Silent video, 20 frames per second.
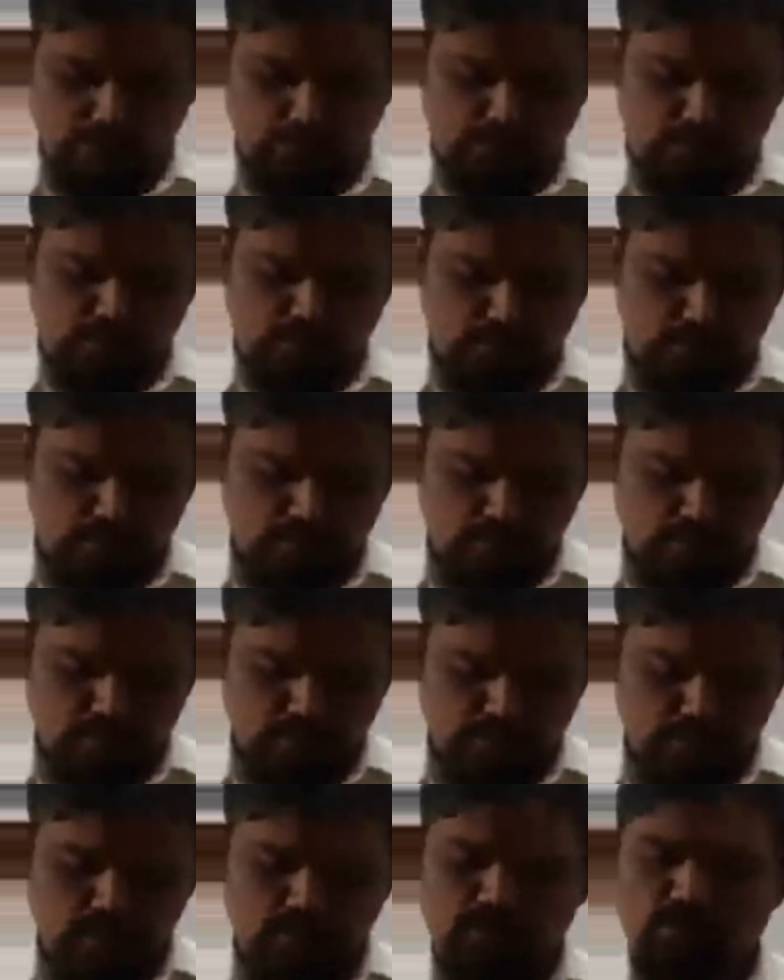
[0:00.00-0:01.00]
know
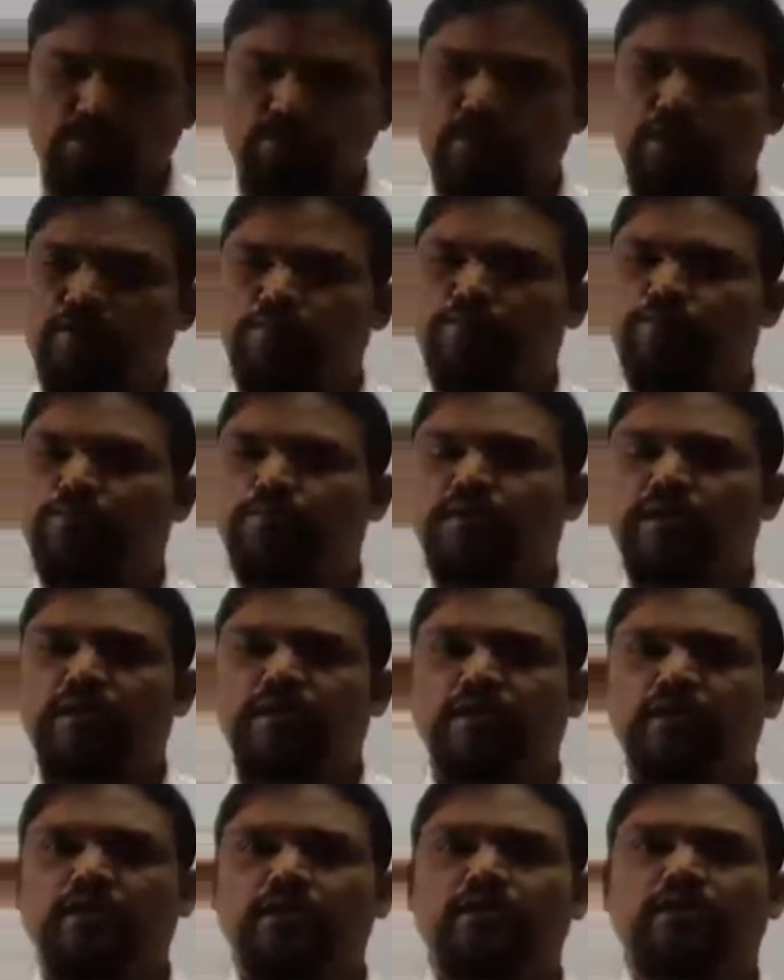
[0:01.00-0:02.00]
the role of
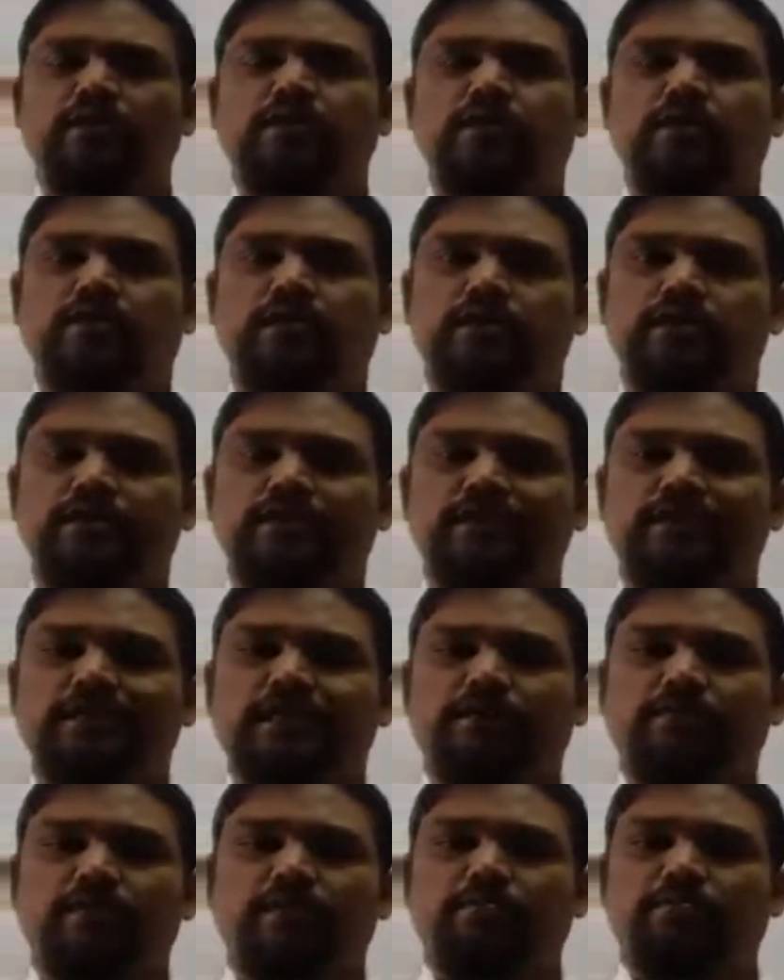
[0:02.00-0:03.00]
women in the
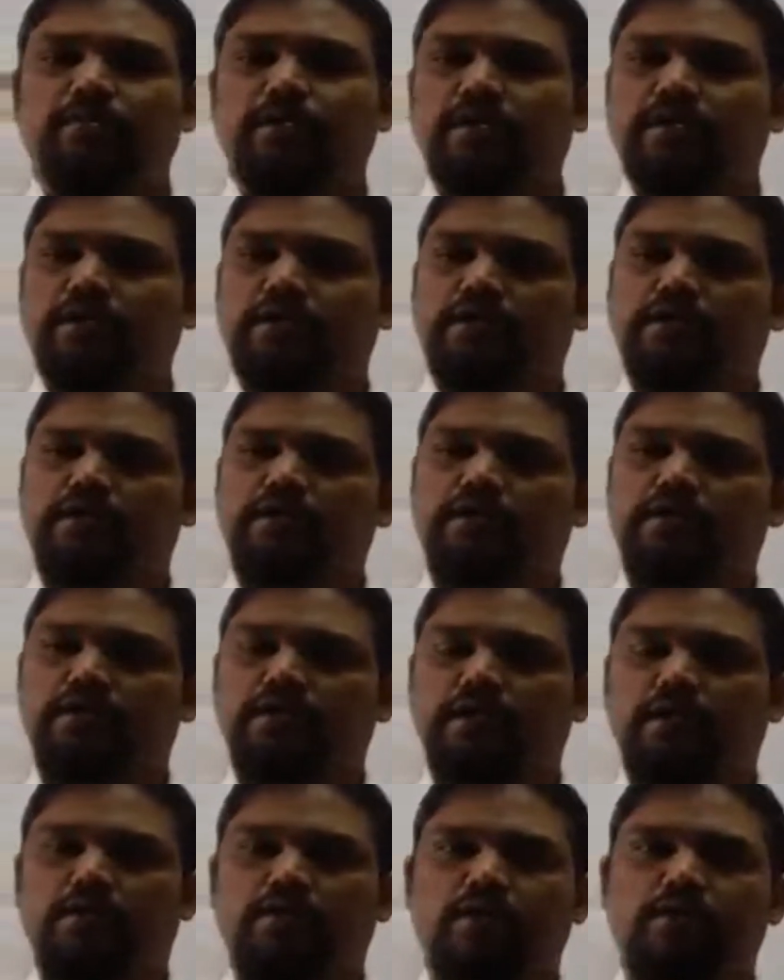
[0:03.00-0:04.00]

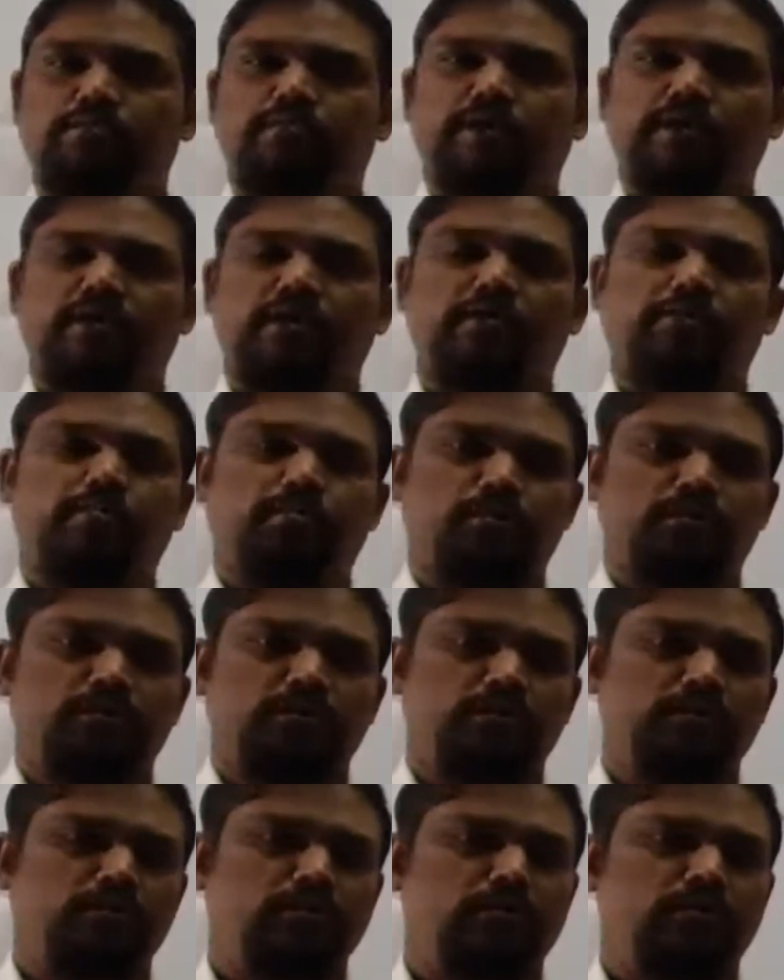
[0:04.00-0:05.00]
developmental
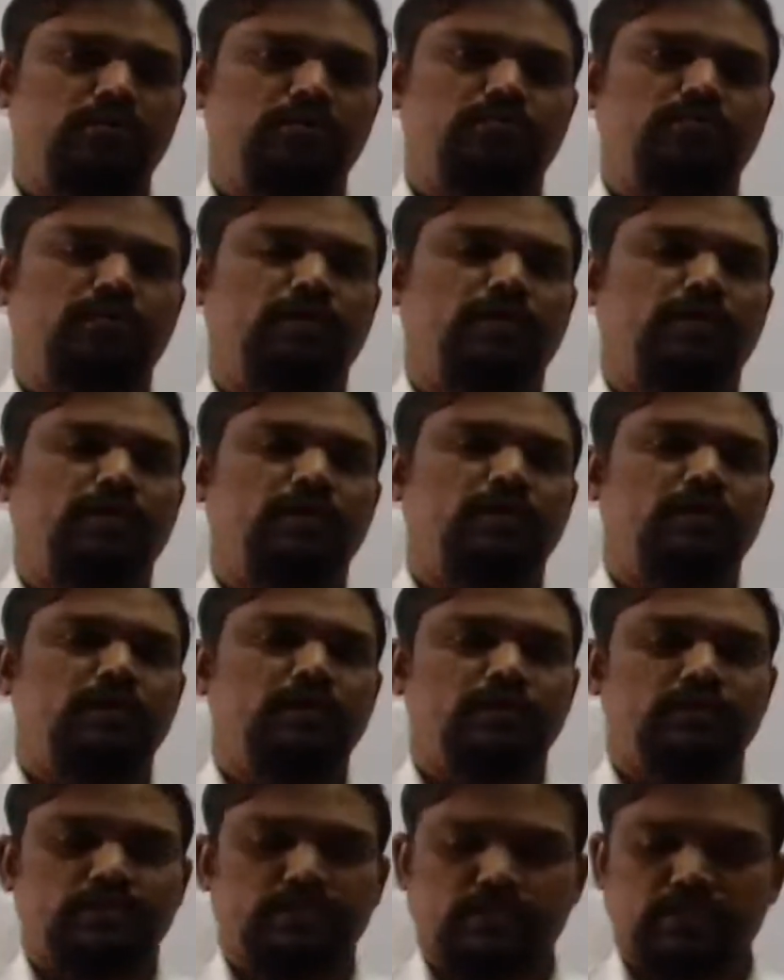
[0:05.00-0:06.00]
process is very
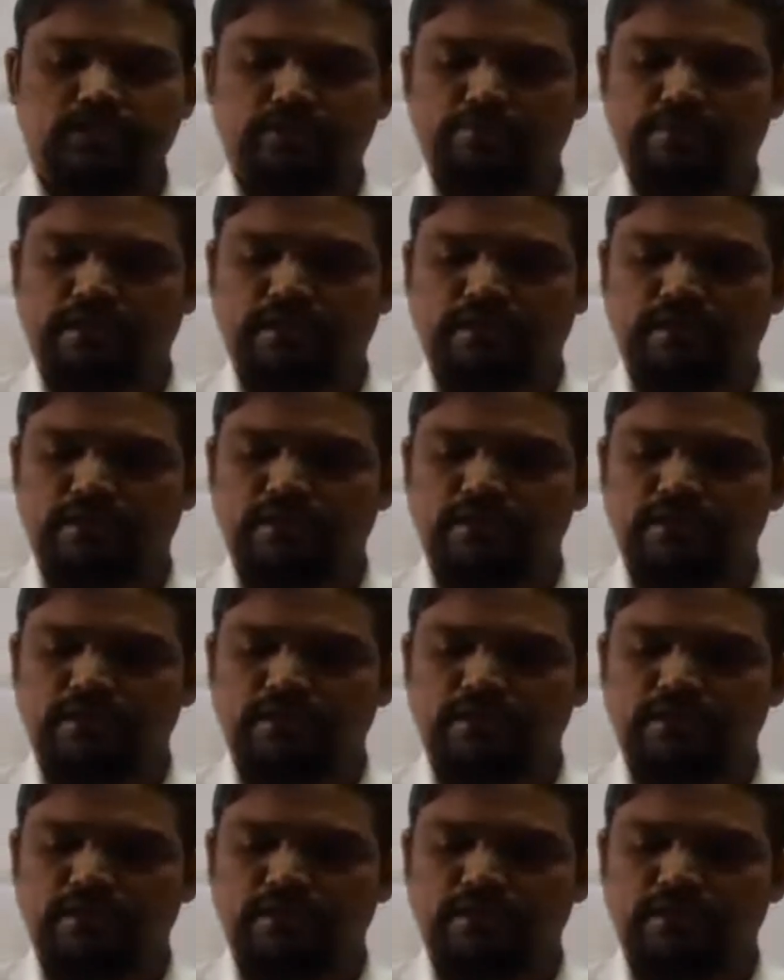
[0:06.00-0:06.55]
significant,